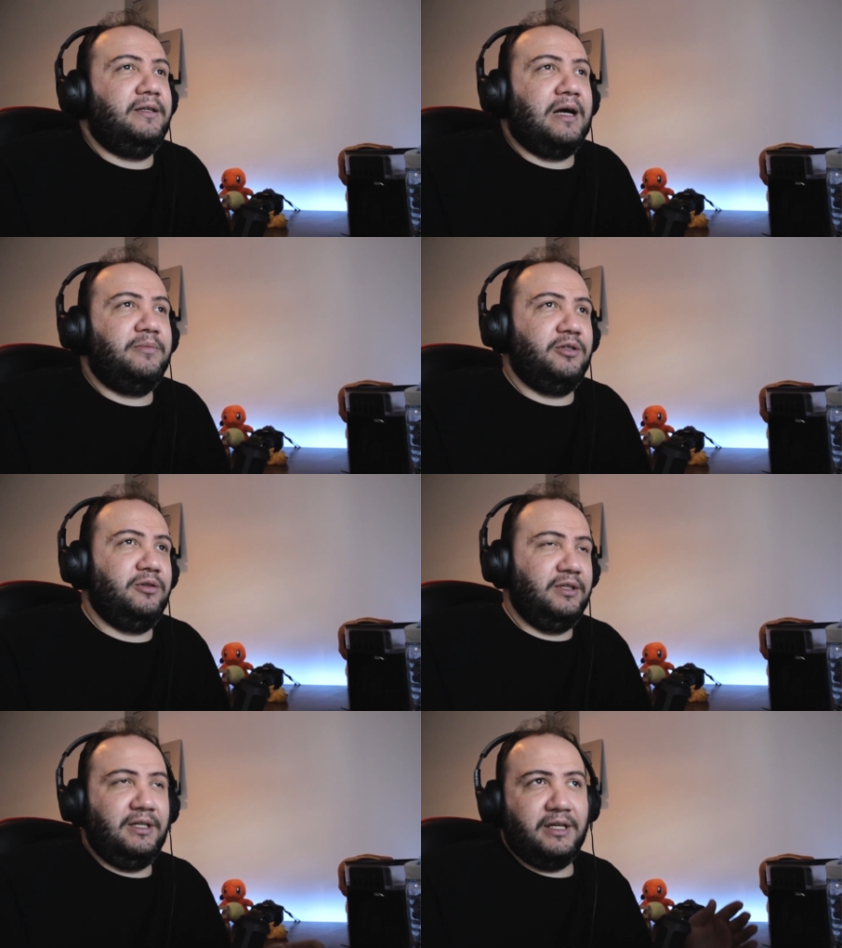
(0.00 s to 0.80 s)

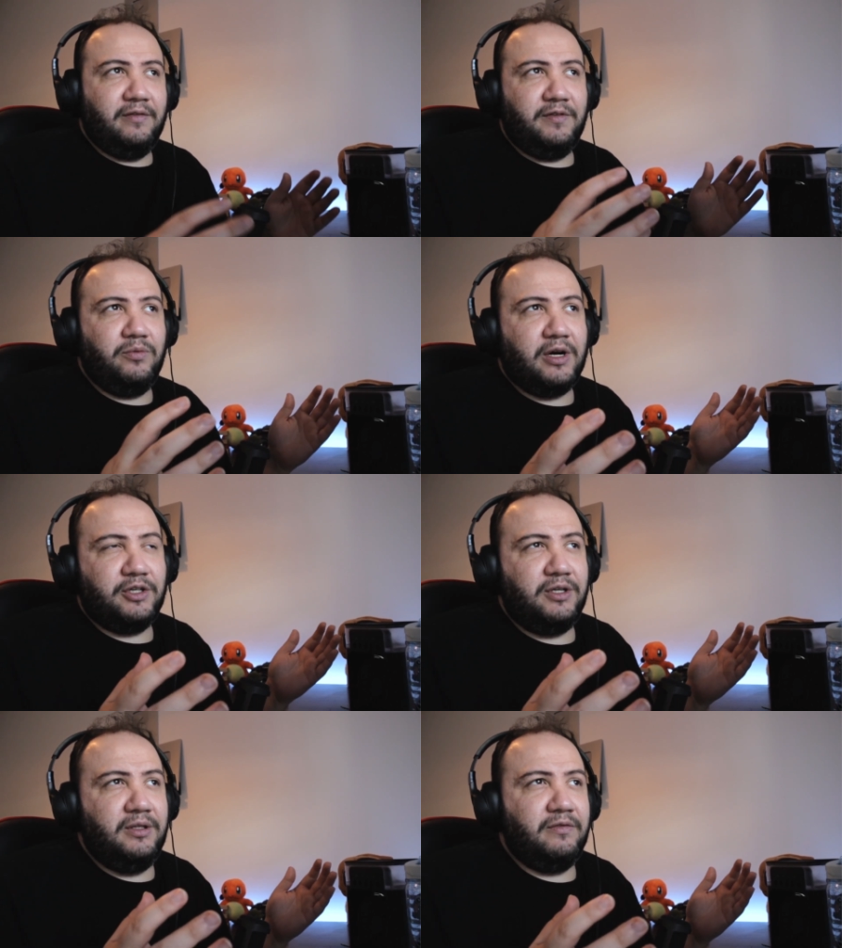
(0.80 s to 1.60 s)
absolutely loved
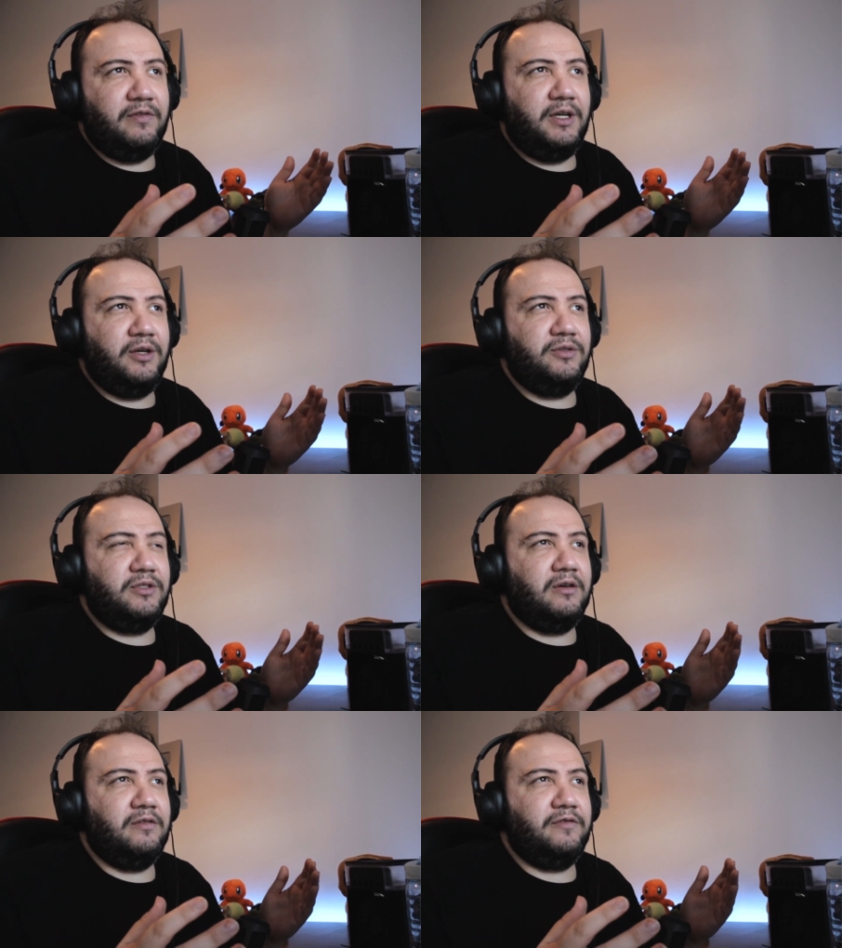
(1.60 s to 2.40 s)
watching the videos
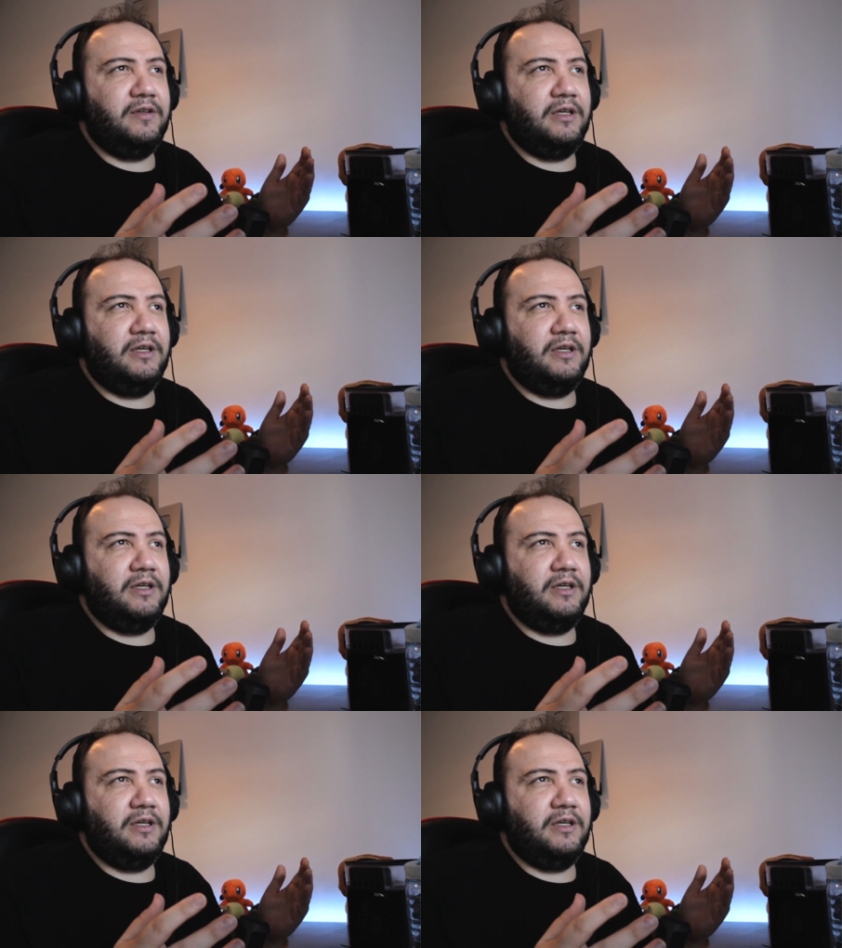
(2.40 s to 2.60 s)
of